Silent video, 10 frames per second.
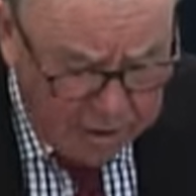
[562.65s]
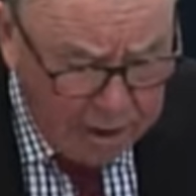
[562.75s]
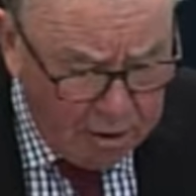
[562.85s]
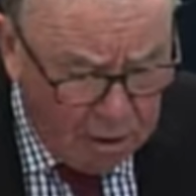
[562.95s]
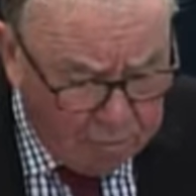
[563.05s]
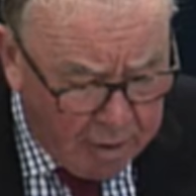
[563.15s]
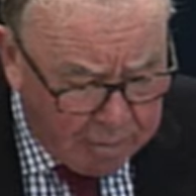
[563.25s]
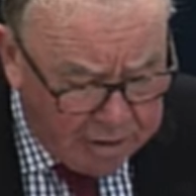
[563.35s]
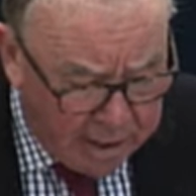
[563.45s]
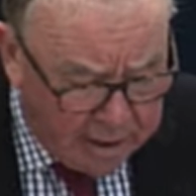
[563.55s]
did not
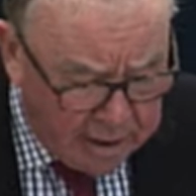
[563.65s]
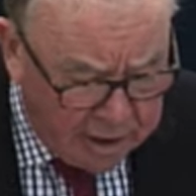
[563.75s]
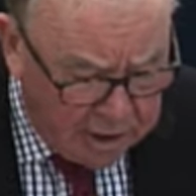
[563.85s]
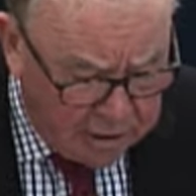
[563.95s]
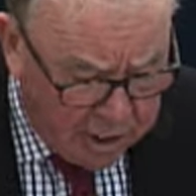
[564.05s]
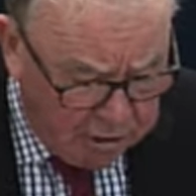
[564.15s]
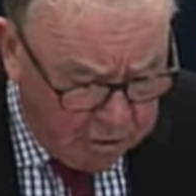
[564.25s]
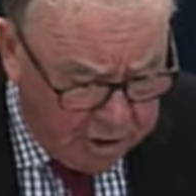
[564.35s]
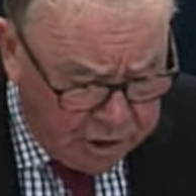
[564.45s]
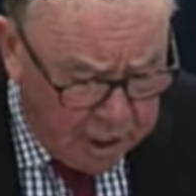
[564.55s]
represent his
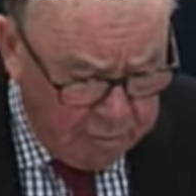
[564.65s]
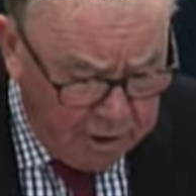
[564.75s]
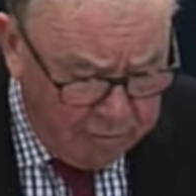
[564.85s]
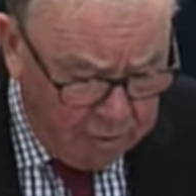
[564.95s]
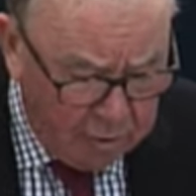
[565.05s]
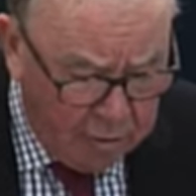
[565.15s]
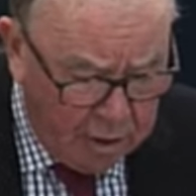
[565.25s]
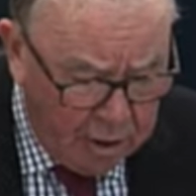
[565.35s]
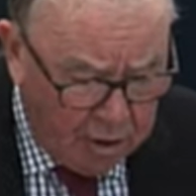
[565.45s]
genuine view